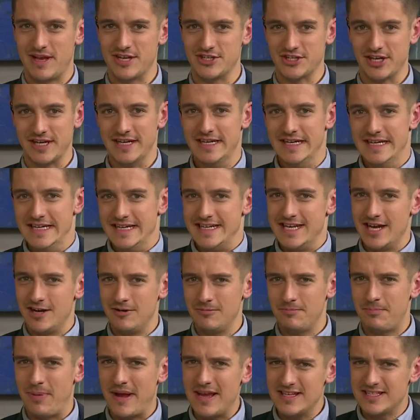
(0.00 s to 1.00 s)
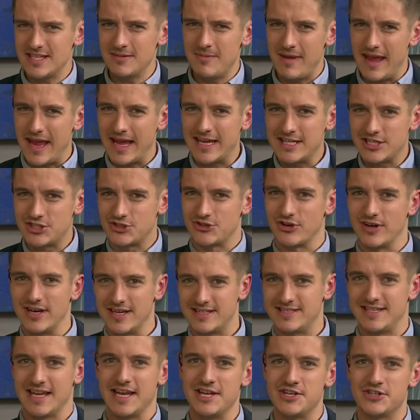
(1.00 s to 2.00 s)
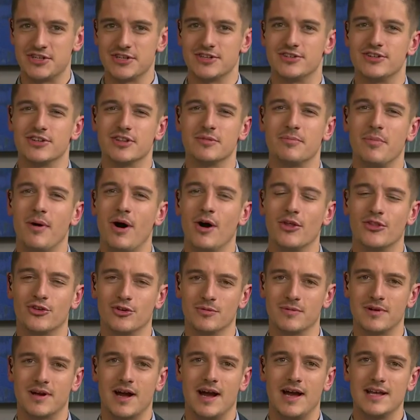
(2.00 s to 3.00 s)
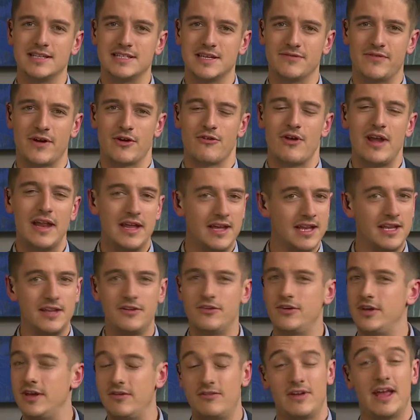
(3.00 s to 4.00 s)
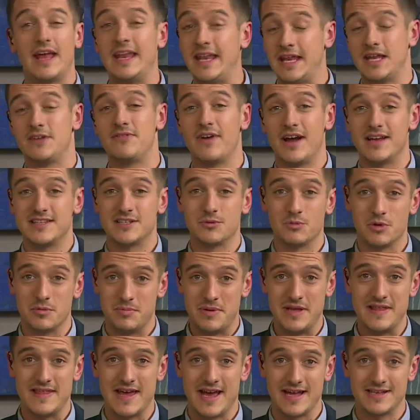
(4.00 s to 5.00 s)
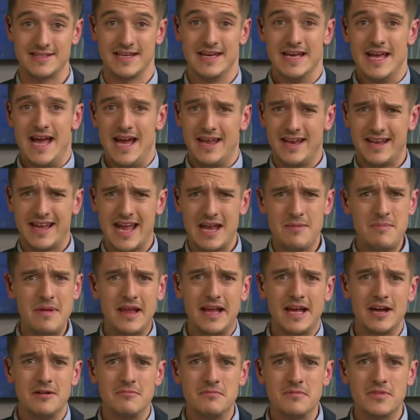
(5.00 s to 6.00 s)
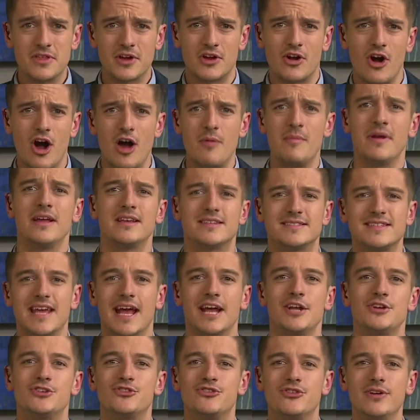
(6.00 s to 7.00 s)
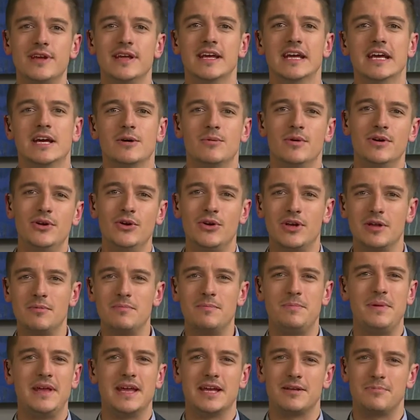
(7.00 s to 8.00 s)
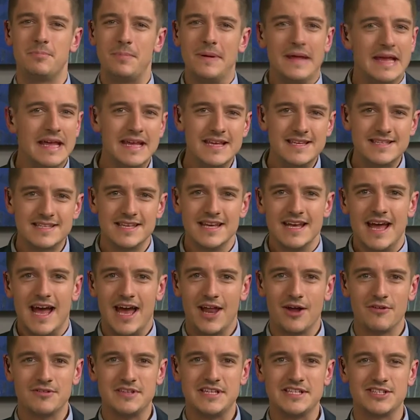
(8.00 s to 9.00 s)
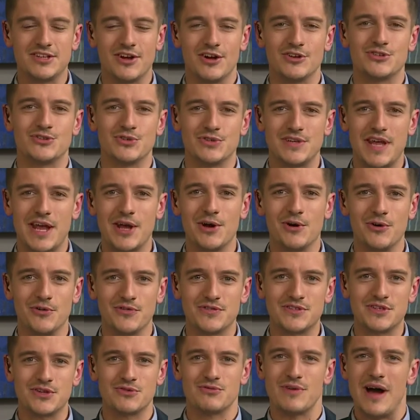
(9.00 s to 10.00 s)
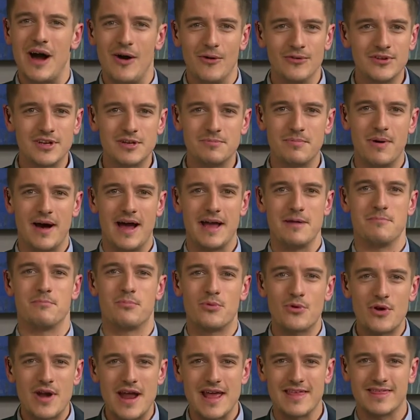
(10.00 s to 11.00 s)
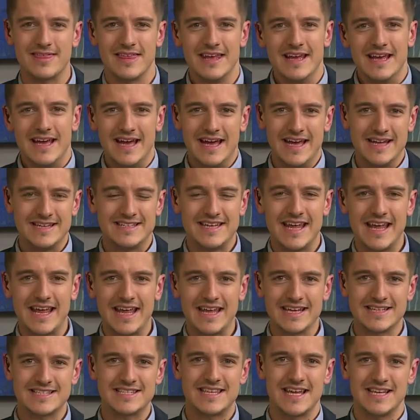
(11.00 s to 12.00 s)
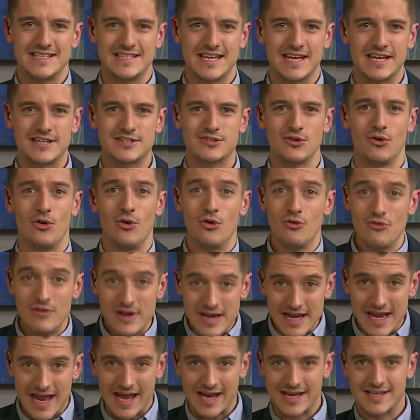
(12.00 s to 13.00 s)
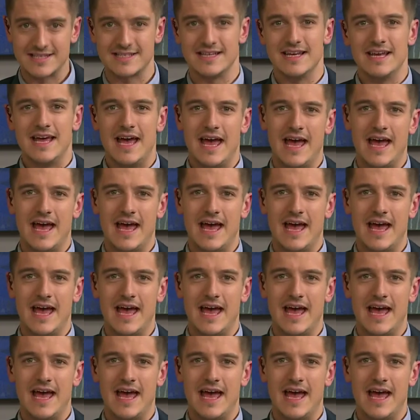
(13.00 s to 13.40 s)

pleasure. Now, pay some extra attention to the bathroom, guys. If I really can give any advice, it would be that. And it can become the calming sanctuary where you can be at peace and obviously start your day off surrounded by breath and taking aesthetics or relax